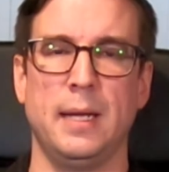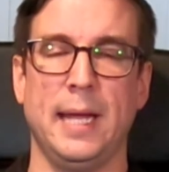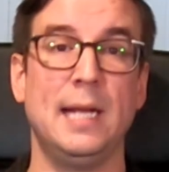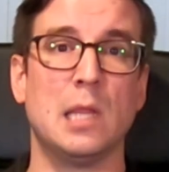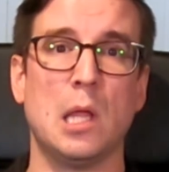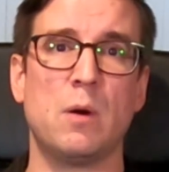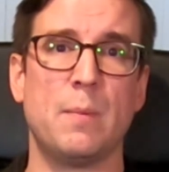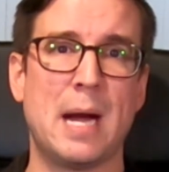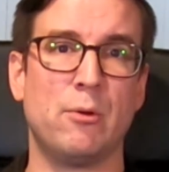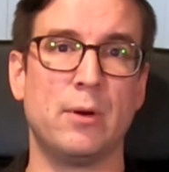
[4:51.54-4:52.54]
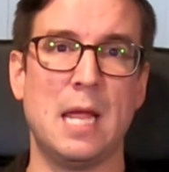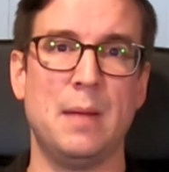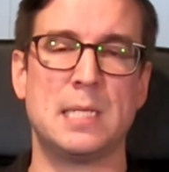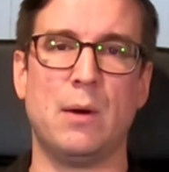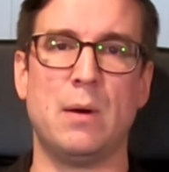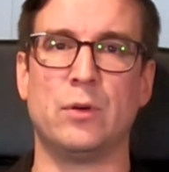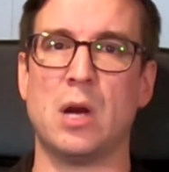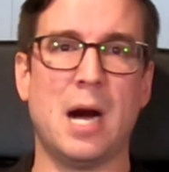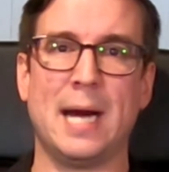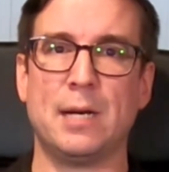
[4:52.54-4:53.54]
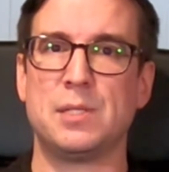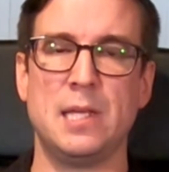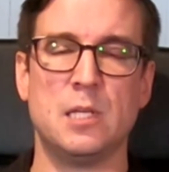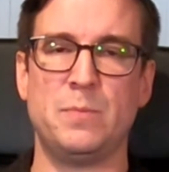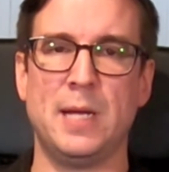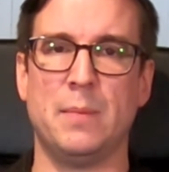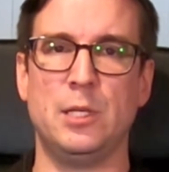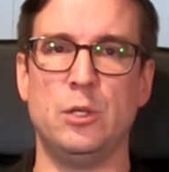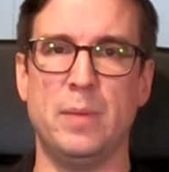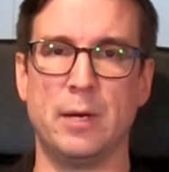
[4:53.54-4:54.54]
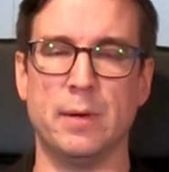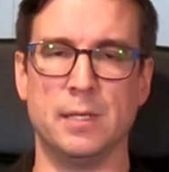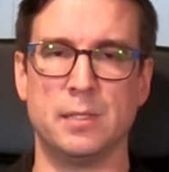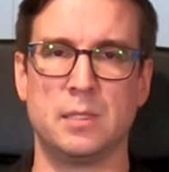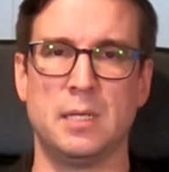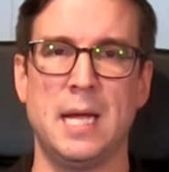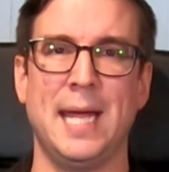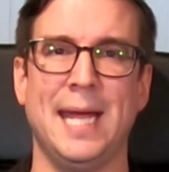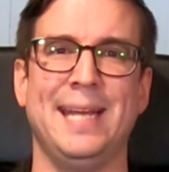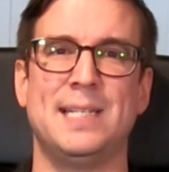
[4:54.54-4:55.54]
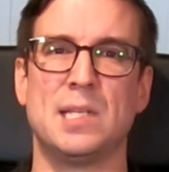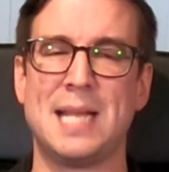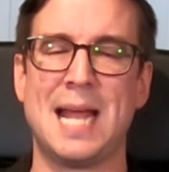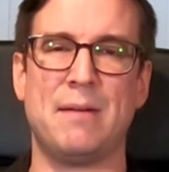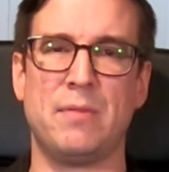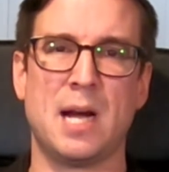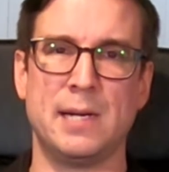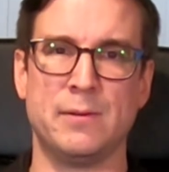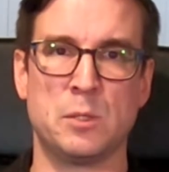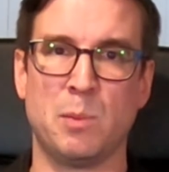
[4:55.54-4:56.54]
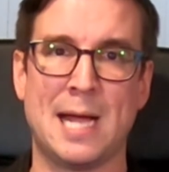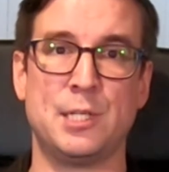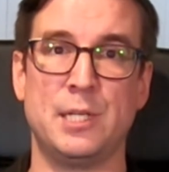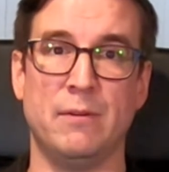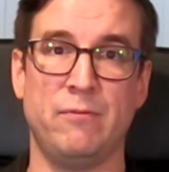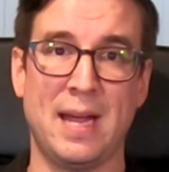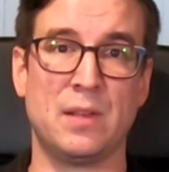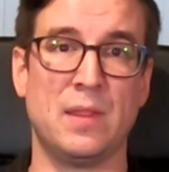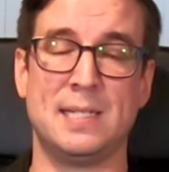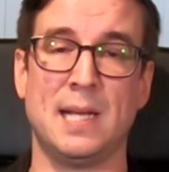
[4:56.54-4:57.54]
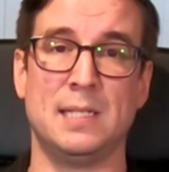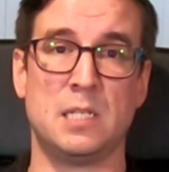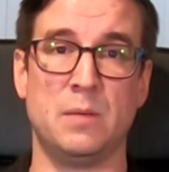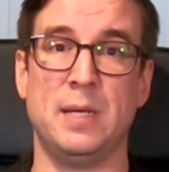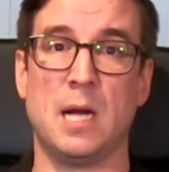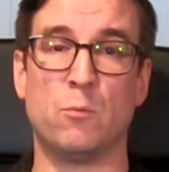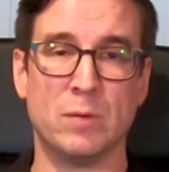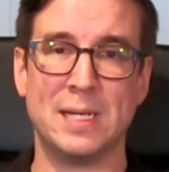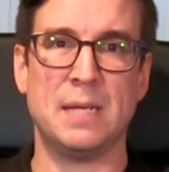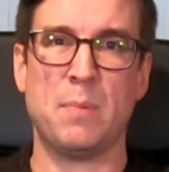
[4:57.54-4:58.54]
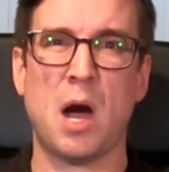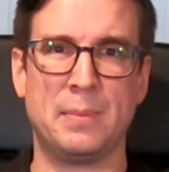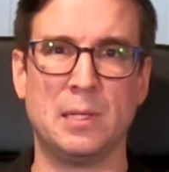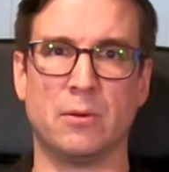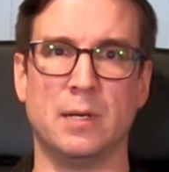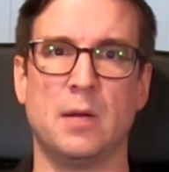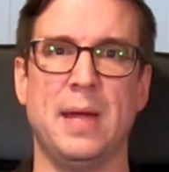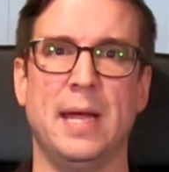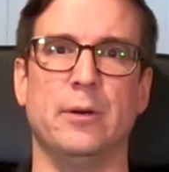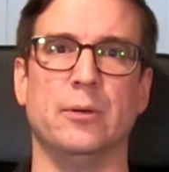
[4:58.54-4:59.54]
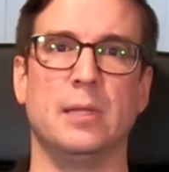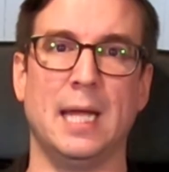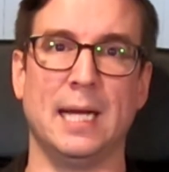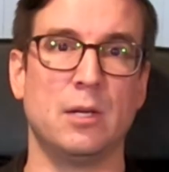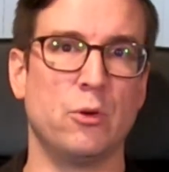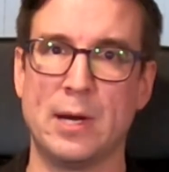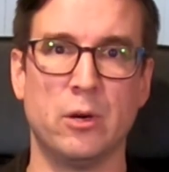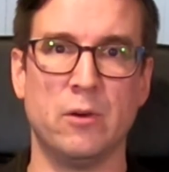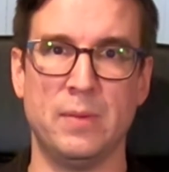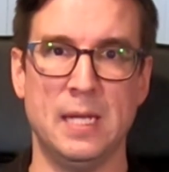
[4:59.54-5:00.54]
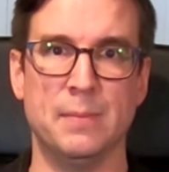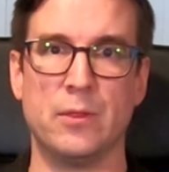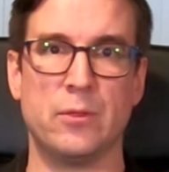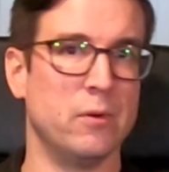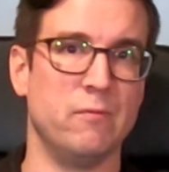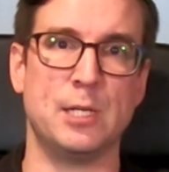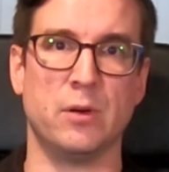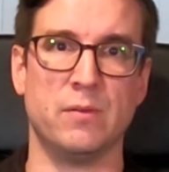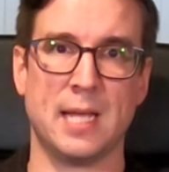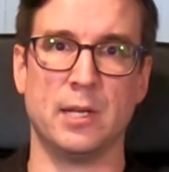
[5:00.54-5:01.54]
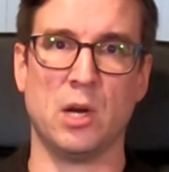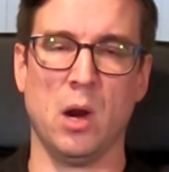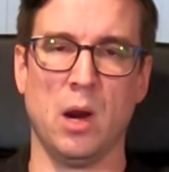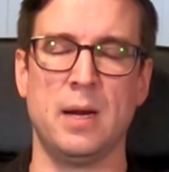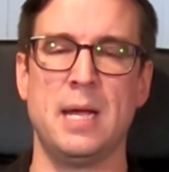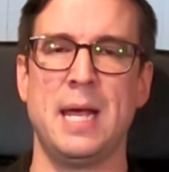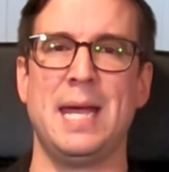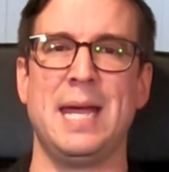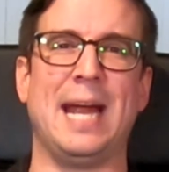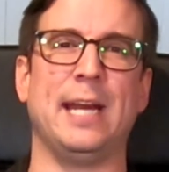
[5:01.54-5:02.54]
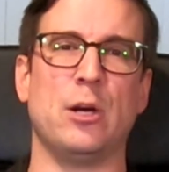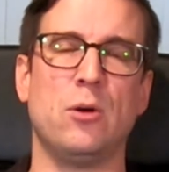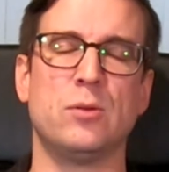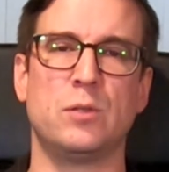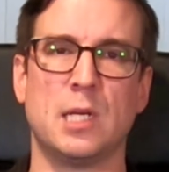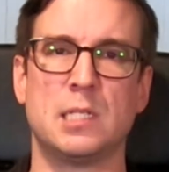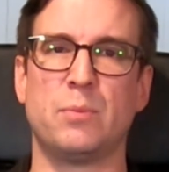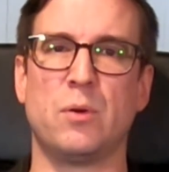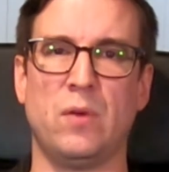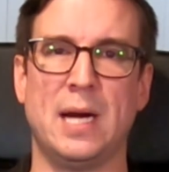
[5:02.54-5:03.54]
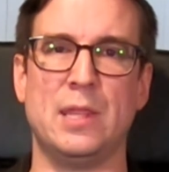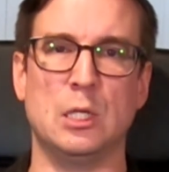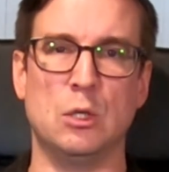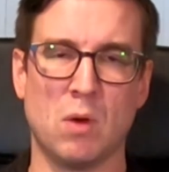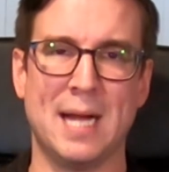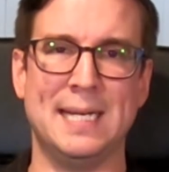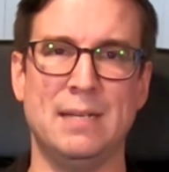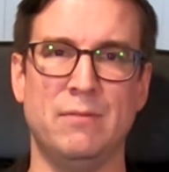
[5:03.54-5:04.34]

In lower power games, however, I don't see this becoming ubiquitous. It doesn't have the kind of splashy effect that tends to become really popular in Commander, like Craterhoof Behemoth or Avenger of Zendikar. And it also doesn't provide the grindy